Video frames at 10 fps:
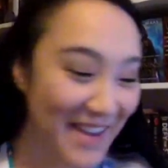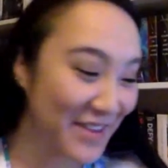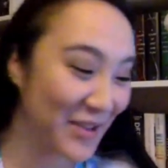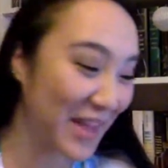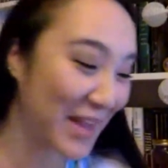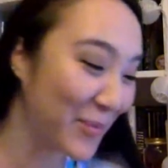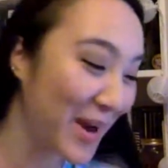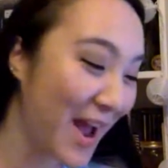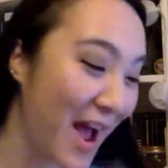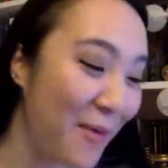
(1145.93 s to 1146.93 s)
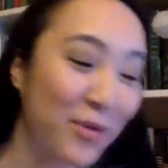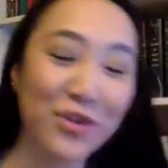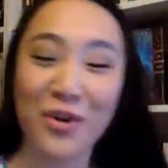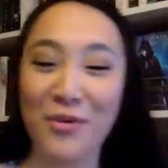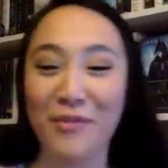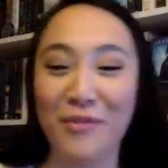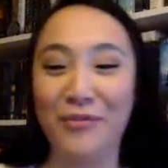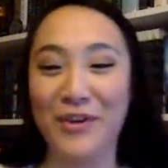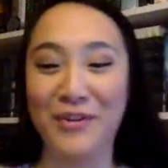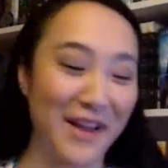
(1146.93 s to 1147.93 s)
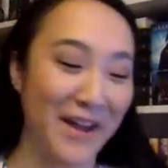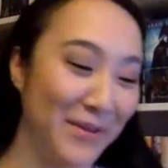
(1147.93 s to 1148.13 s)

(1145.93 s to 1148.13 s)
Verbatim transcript: So that's what I was so confused. I